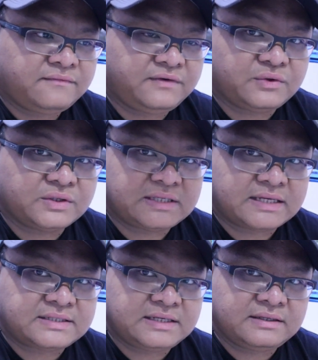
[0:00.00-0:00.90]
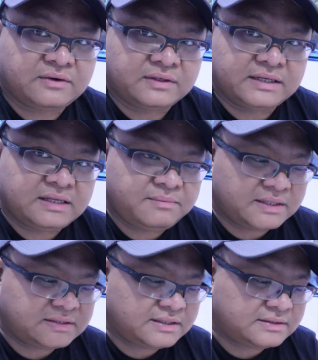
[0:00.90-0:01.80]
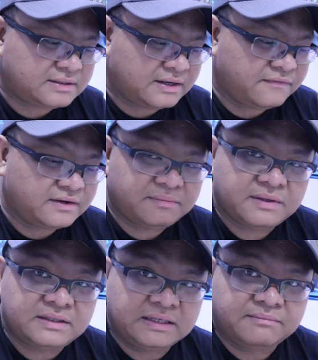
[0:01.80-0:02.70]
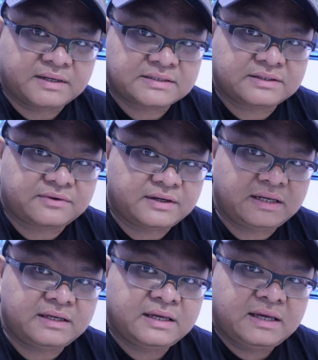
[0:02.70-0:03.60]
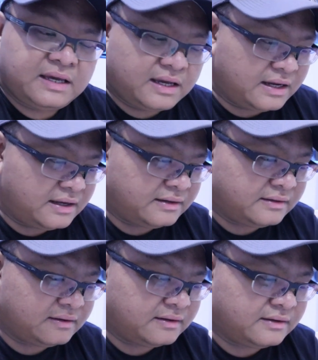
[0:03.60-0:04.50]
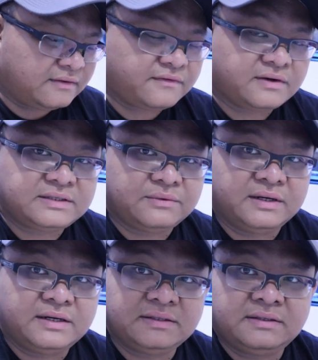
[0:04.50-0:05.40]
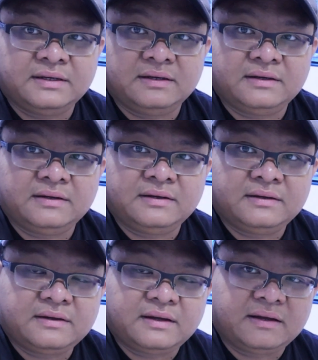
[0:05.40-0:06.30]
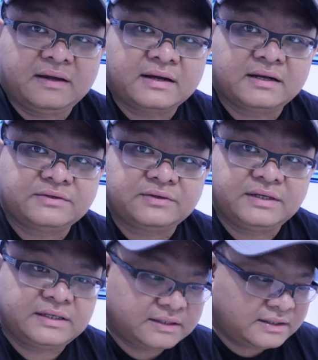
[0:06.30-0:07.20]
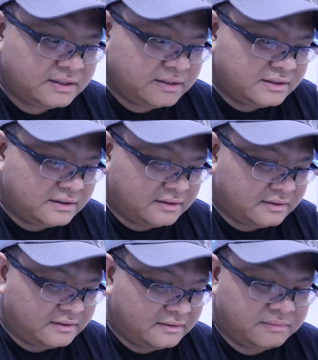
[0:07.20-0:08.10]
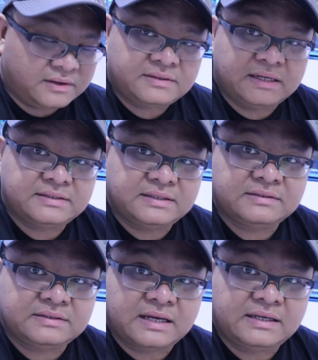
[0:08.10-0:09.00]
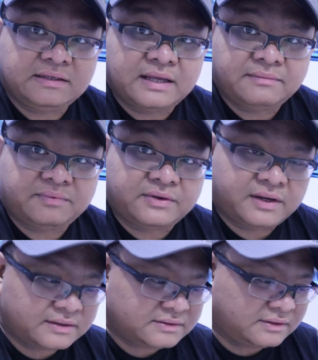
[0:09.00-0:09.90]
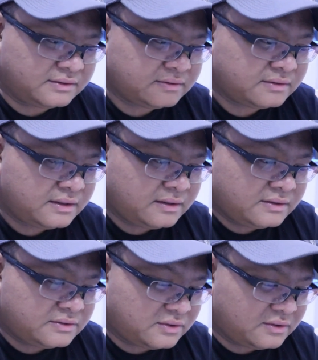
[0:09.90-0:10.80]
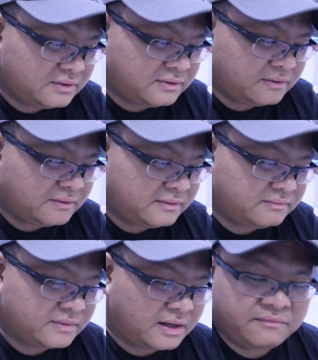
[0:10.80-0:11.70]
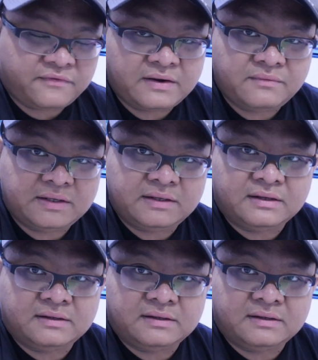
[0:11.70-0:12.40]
frequent testing on daily basis available in Mastertronic, and of course it will hurt the Alkatronic because they are still selling that products, So I'm fine with